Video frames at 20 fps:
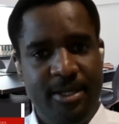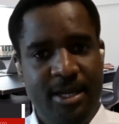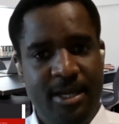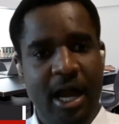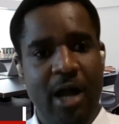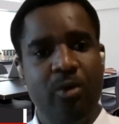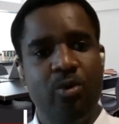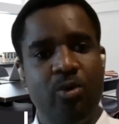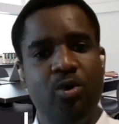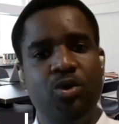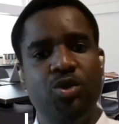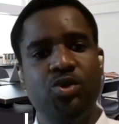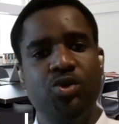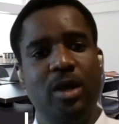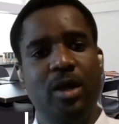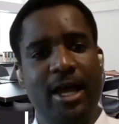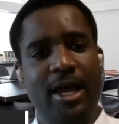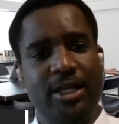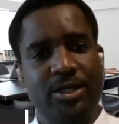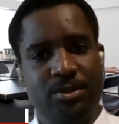I would also
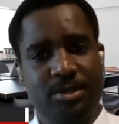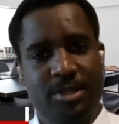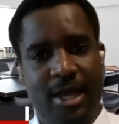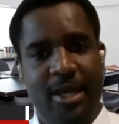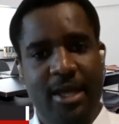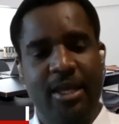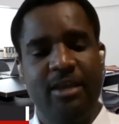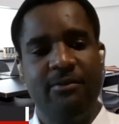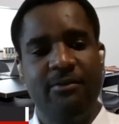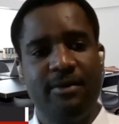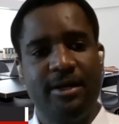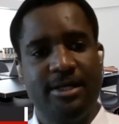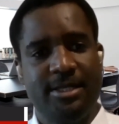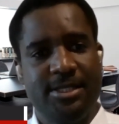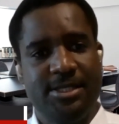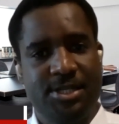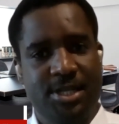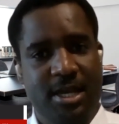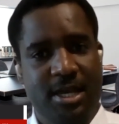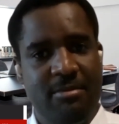like to thank him and
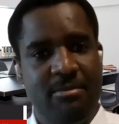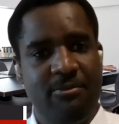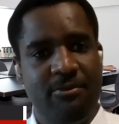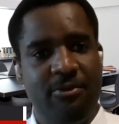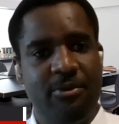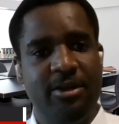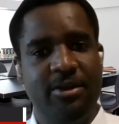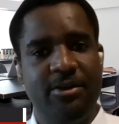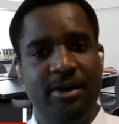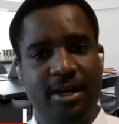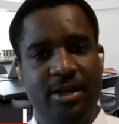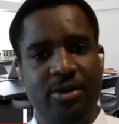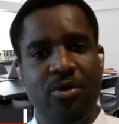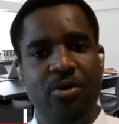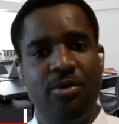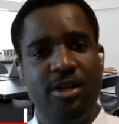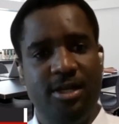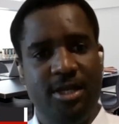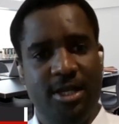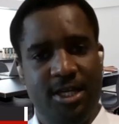his team for the great
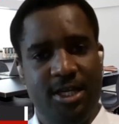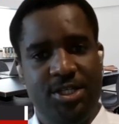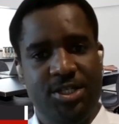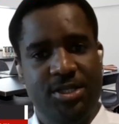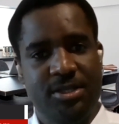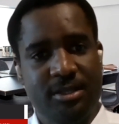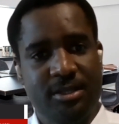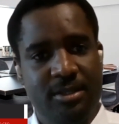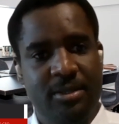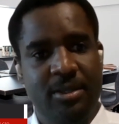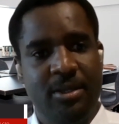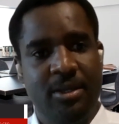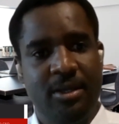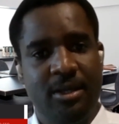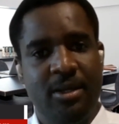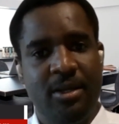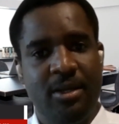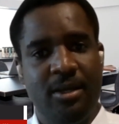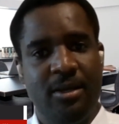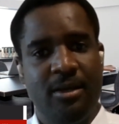coordination.
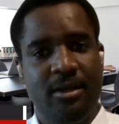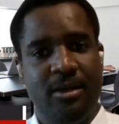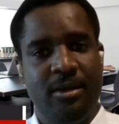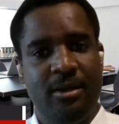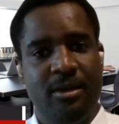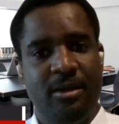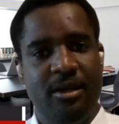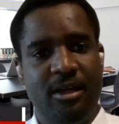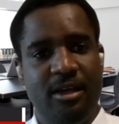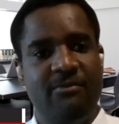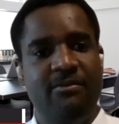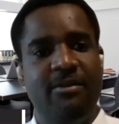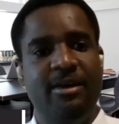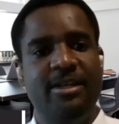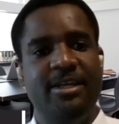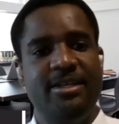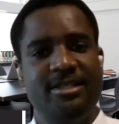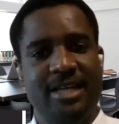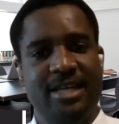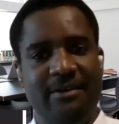Even
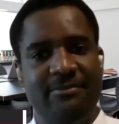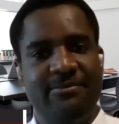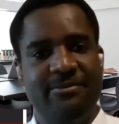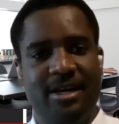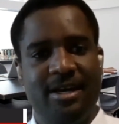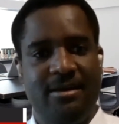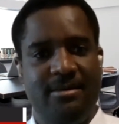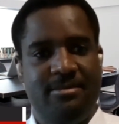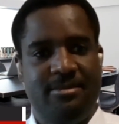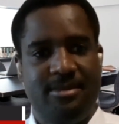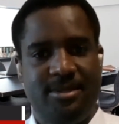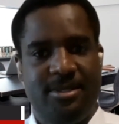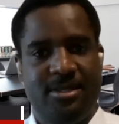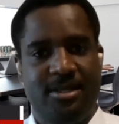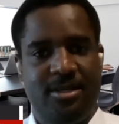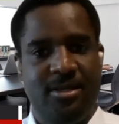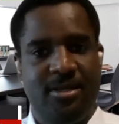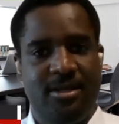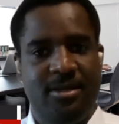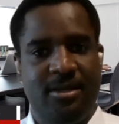in tough times,
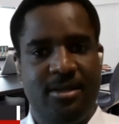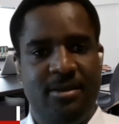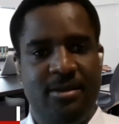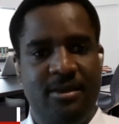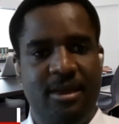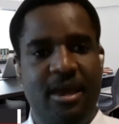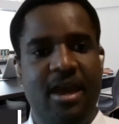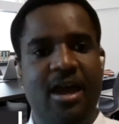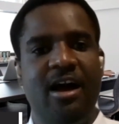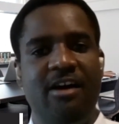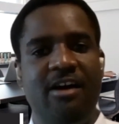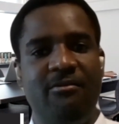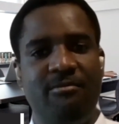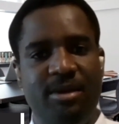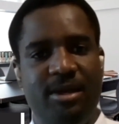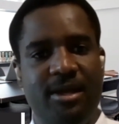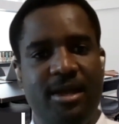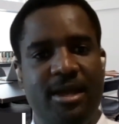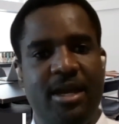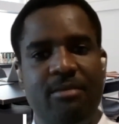they have
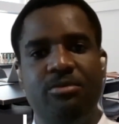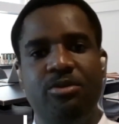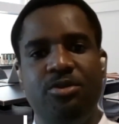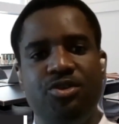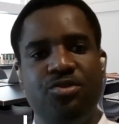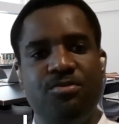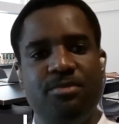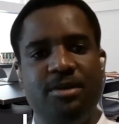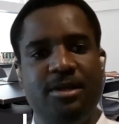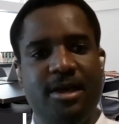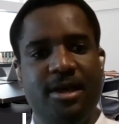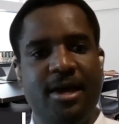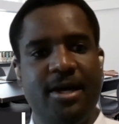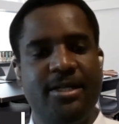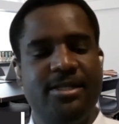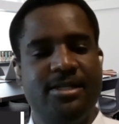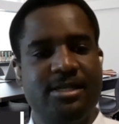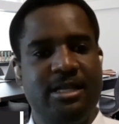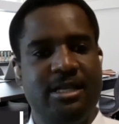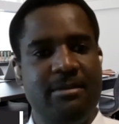been able to be there
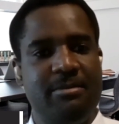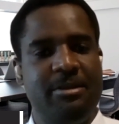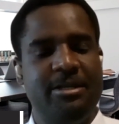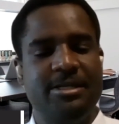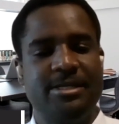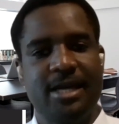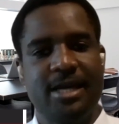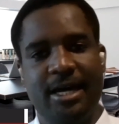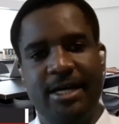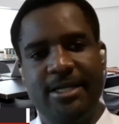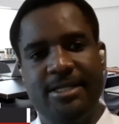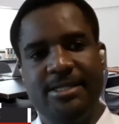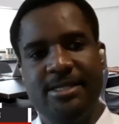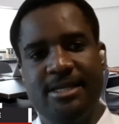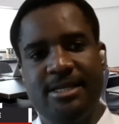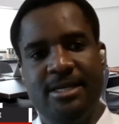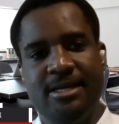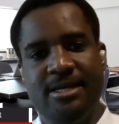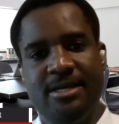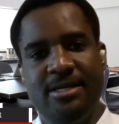in sleepless nights.
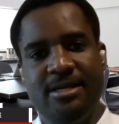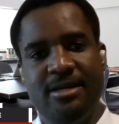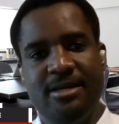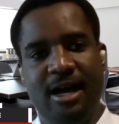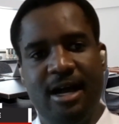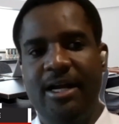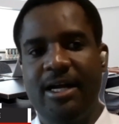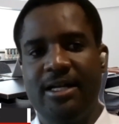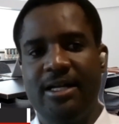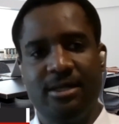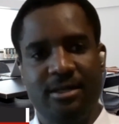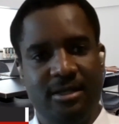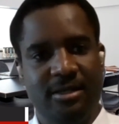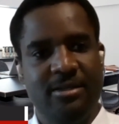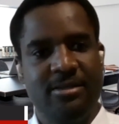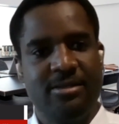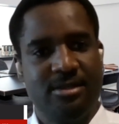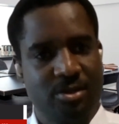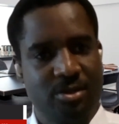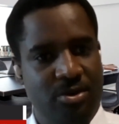I can
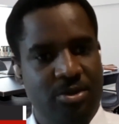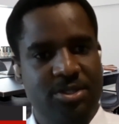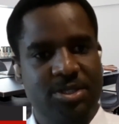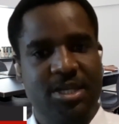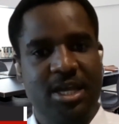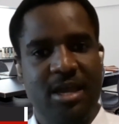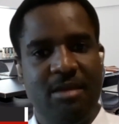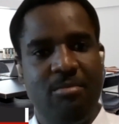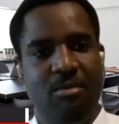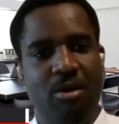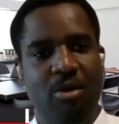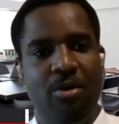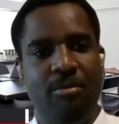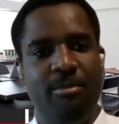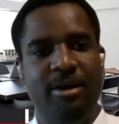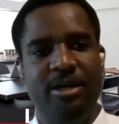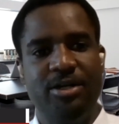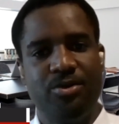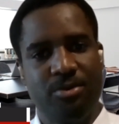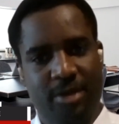not say more,
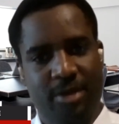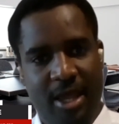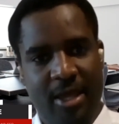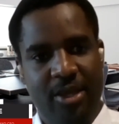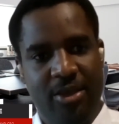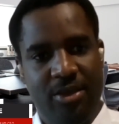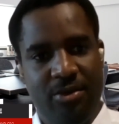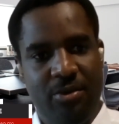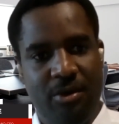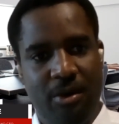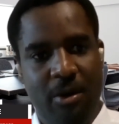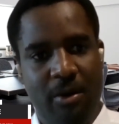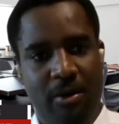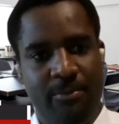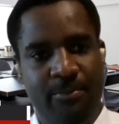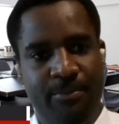but to thank you all.